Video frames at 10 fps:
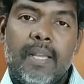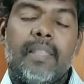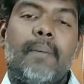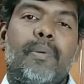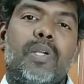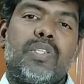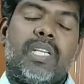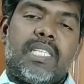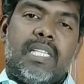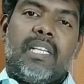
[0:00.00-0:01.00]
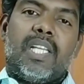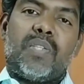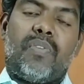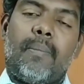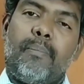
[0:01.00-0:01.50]
the pressure is
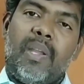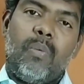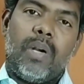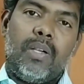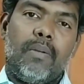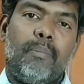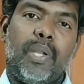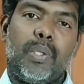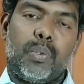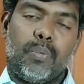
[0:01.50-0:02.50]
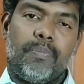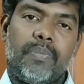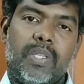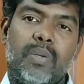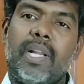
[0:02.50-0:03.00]
increased from P1 to P2
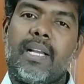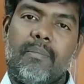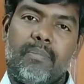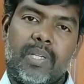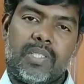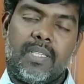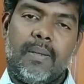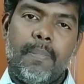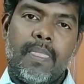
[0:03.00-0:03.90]
during compression.